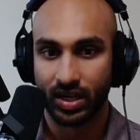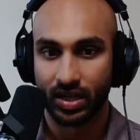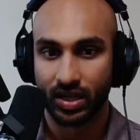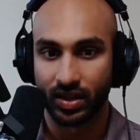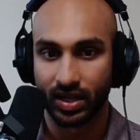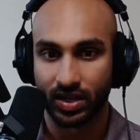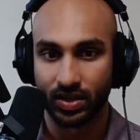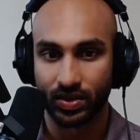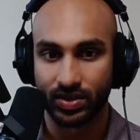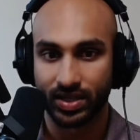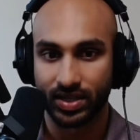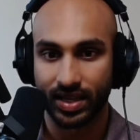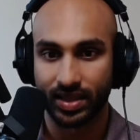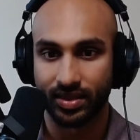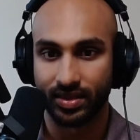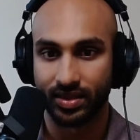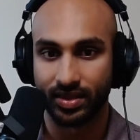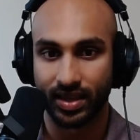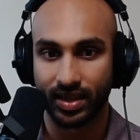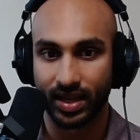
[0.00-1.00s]
Like you said,
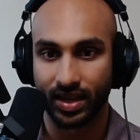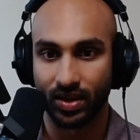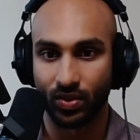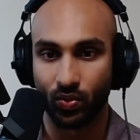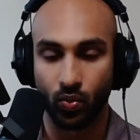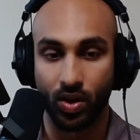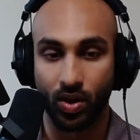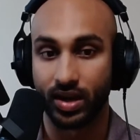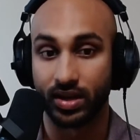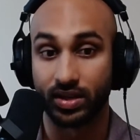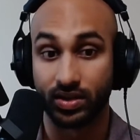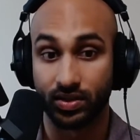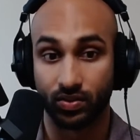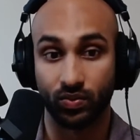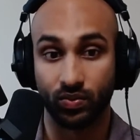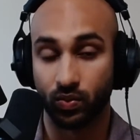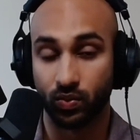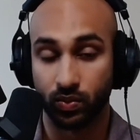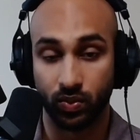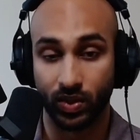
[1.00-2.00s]
they wanted
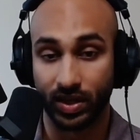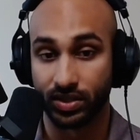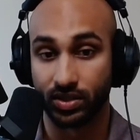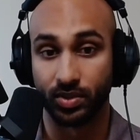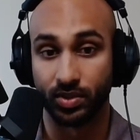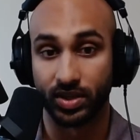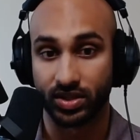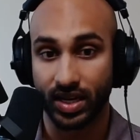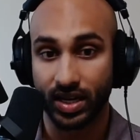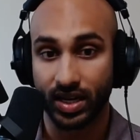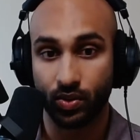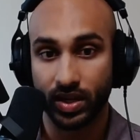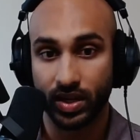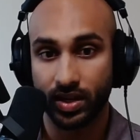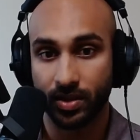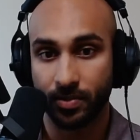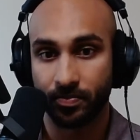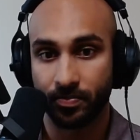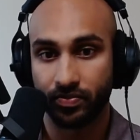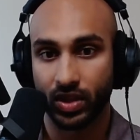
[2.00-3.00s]
way too much
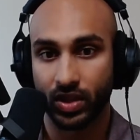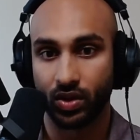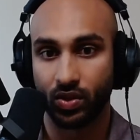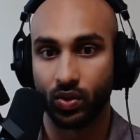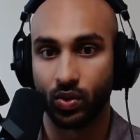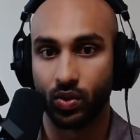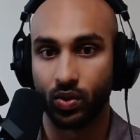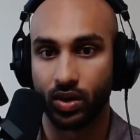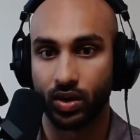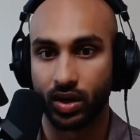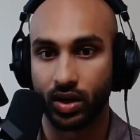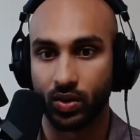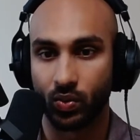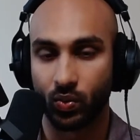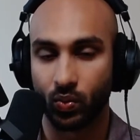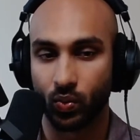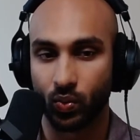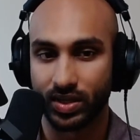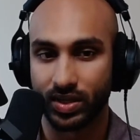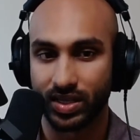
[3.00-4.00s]
equity,
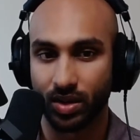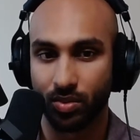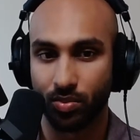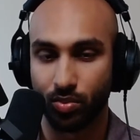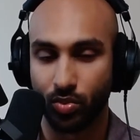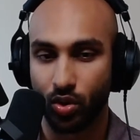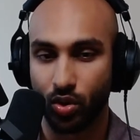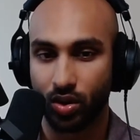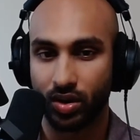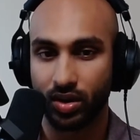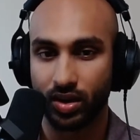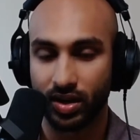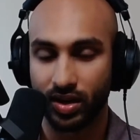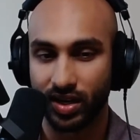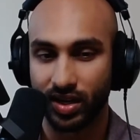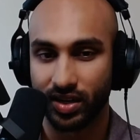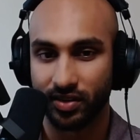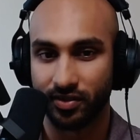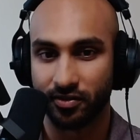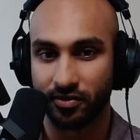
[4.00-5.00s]
or was it more
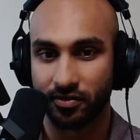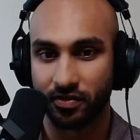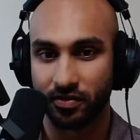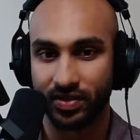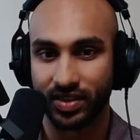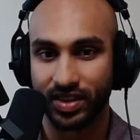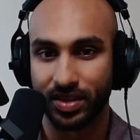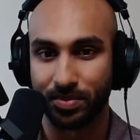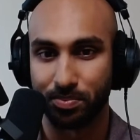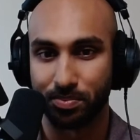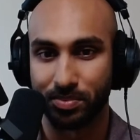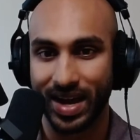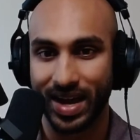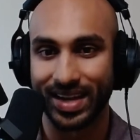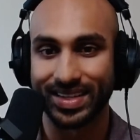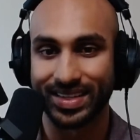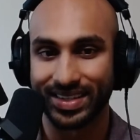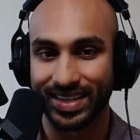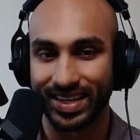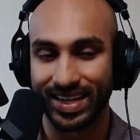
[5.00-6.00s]
of the
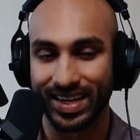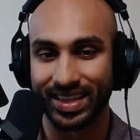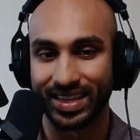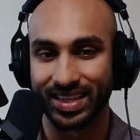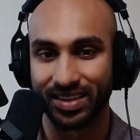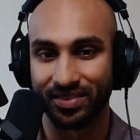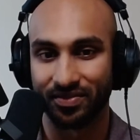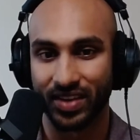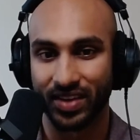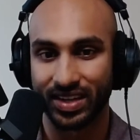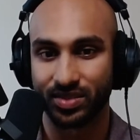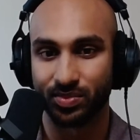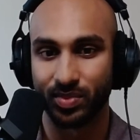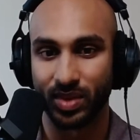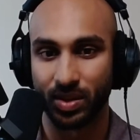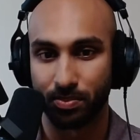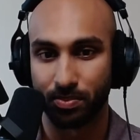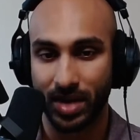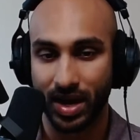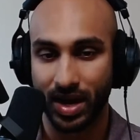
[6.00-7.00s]
mindset and the
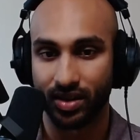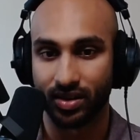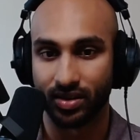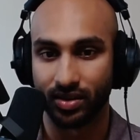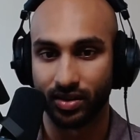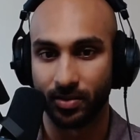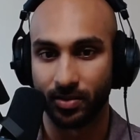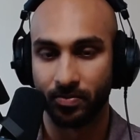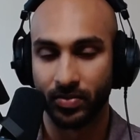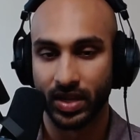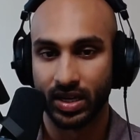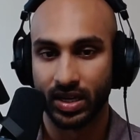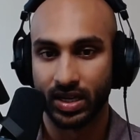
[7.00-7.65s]
investment model?